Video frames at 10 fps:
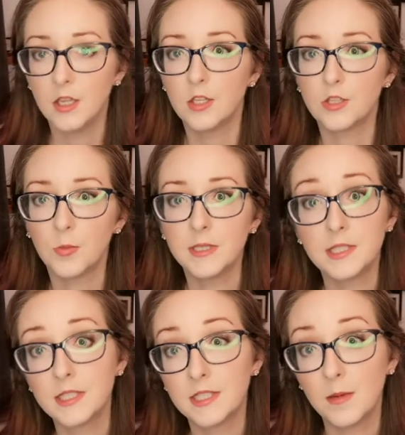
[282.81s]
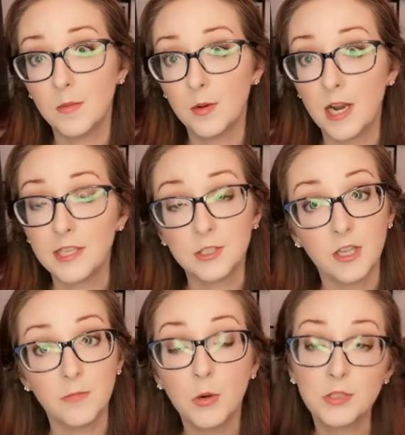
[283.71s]
So once the summarizers
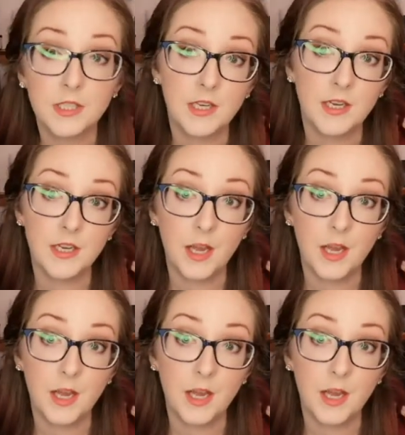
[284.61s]
have posted